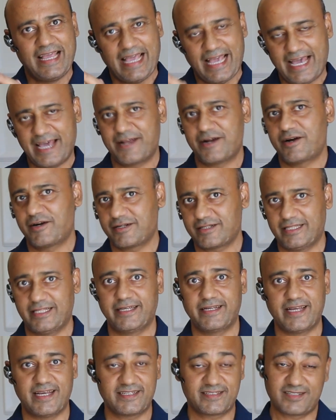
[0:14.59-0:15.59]
at our
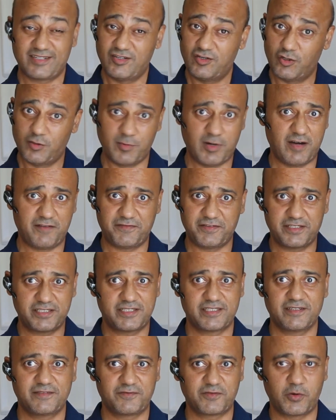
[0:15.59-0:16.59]
Claydesk home
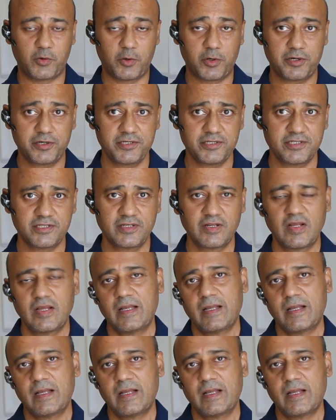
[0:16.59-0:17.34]
office, of course.